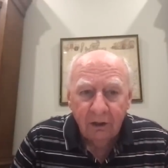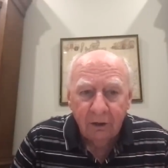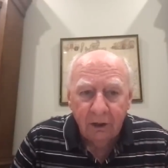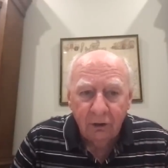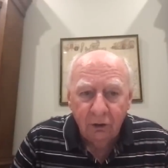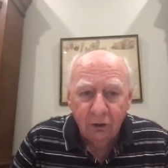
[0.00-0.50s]

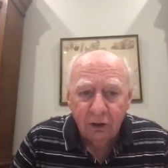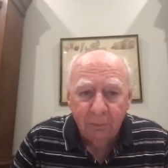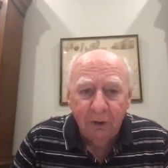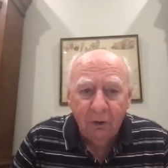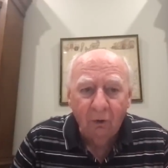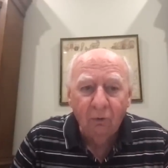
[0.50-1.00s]
It used to
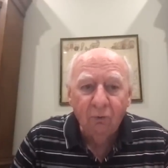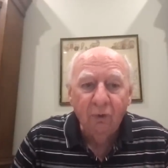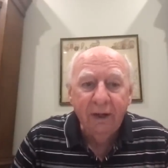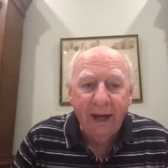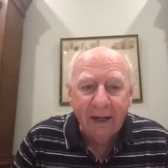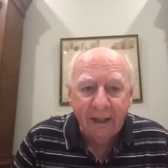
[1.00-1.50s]
be called
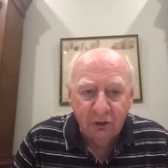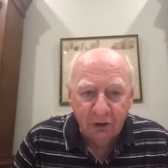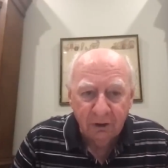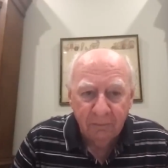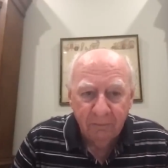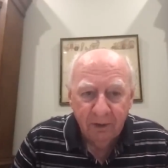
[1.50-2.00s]

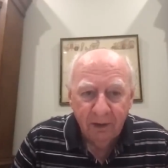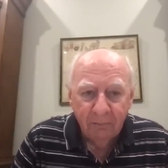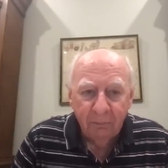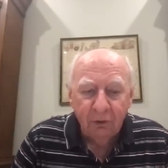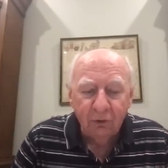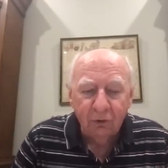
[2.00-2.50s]
reagin
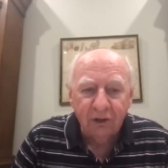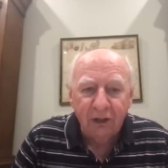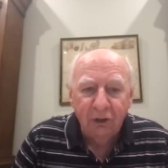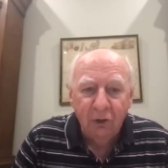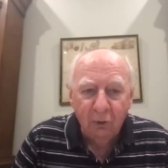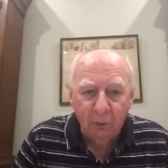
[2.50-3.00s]
because they
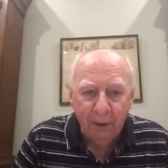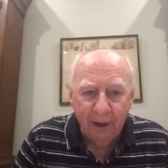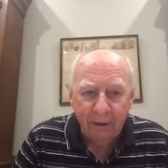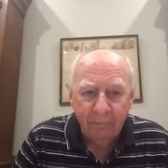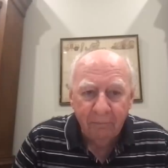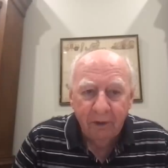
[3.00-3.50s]
knew about
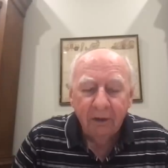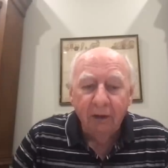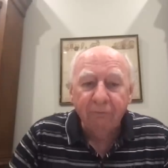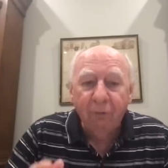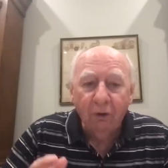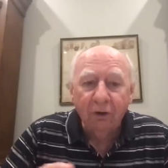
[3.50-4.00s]
it. Now,
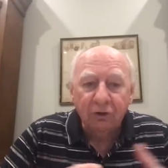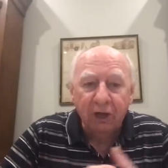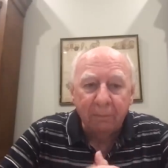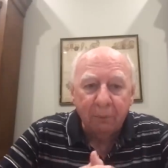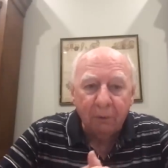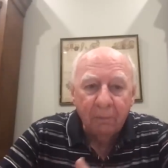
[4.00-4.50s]
for
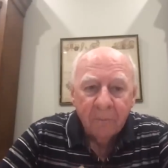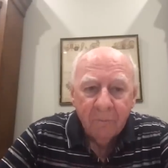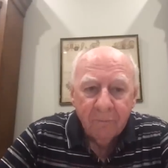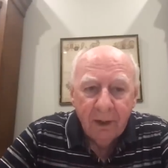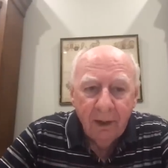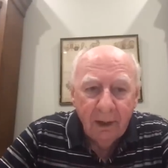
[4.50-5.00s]
example,
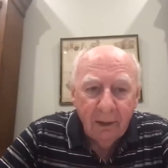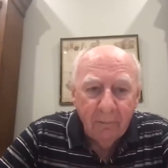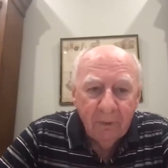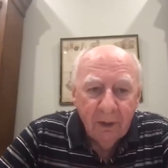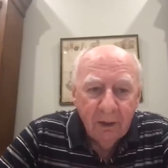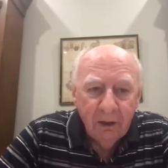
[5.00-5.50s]

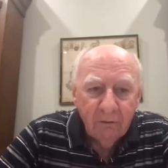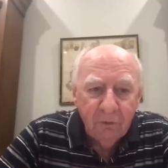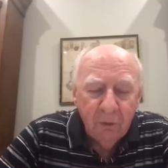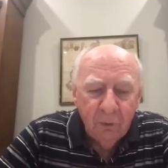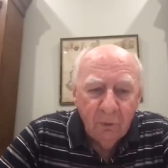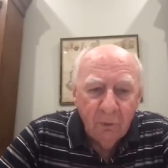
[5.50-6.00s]
um,
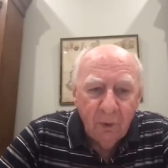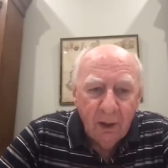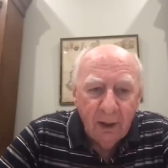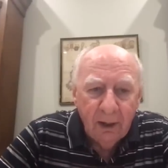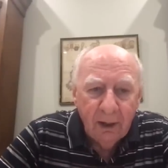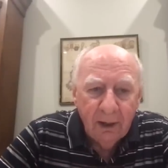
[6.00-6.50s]
if you
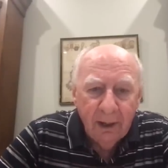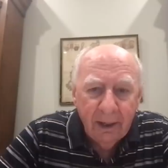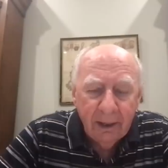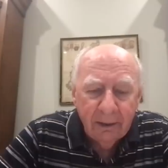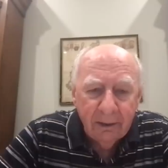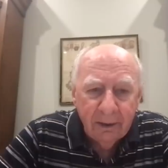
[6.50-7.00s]
uh,
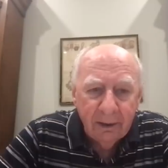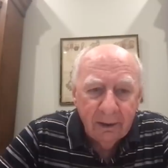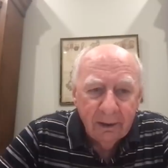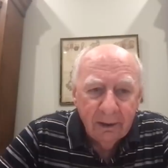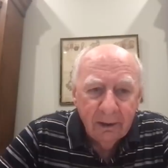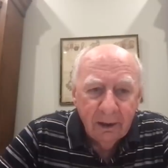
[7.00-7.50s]
had, uh,
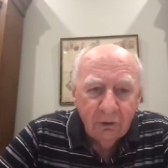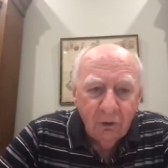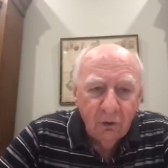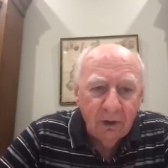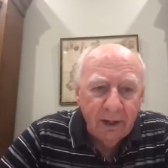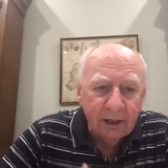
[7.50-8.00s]
uh,
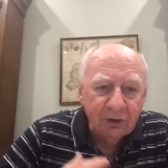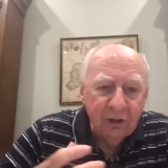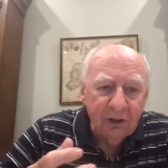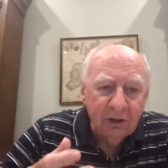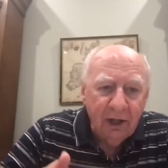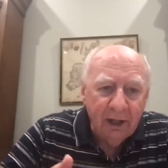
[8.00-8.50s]
you could
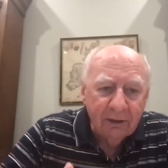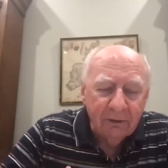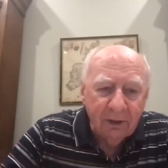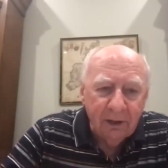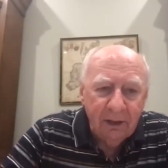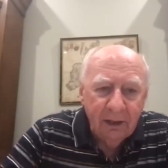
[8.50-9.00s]
actually
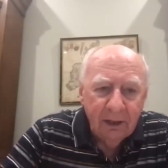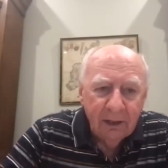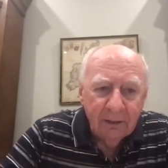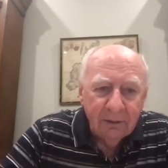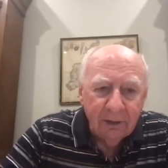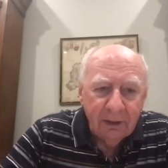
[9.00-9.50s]
take the,
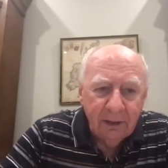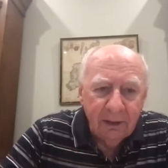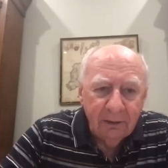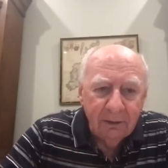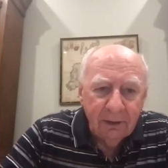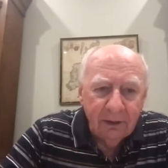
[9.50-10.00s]

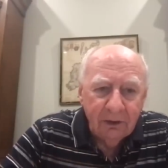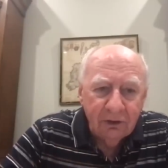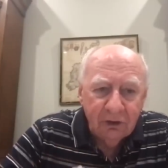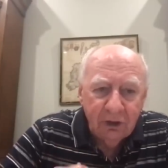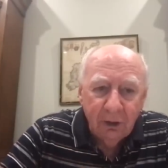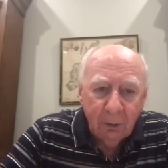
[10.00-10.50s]
the, the
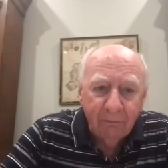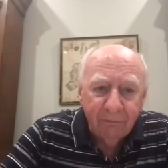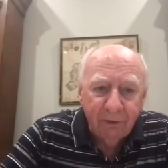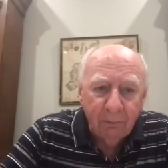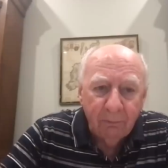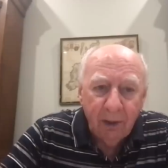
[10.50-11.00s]
serum
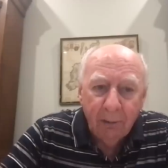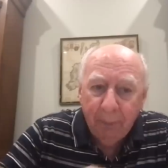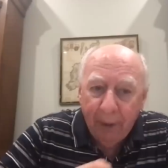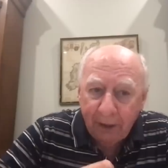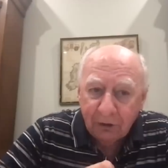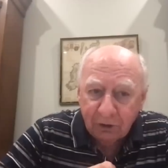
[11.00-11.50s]
from a
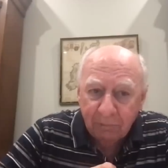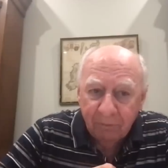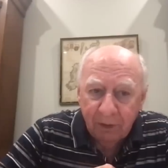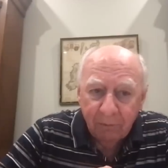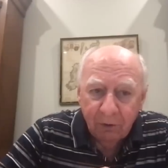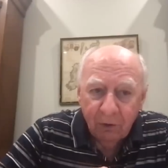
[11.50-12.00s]
patient
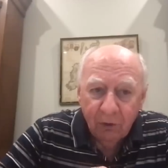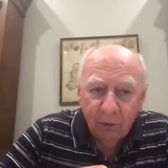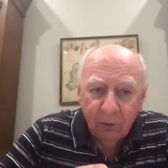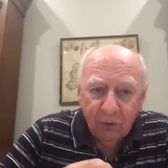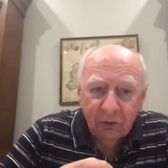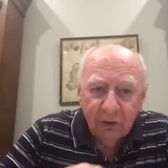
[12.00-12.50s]
who
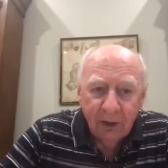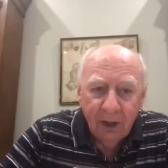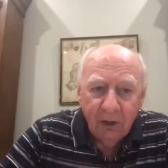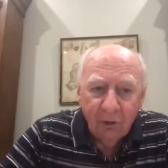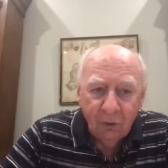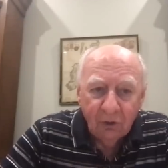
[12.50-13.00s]
was
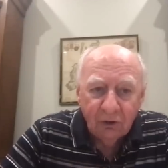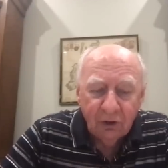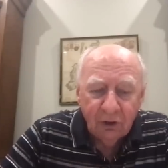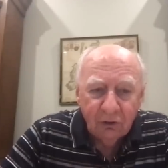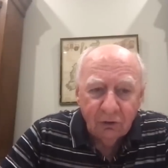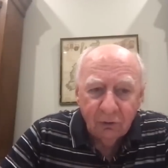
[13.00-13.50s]

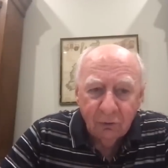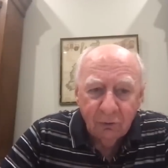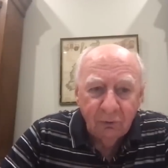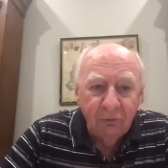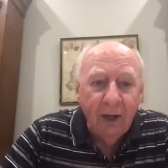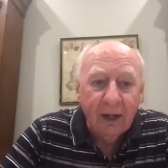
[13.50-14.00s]
allergic
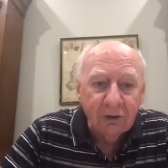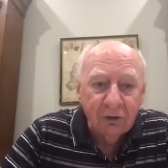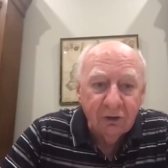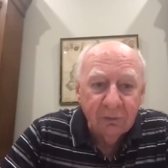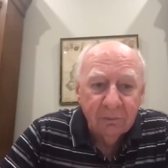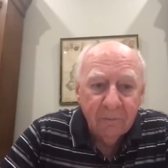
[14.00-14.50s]
to nuts,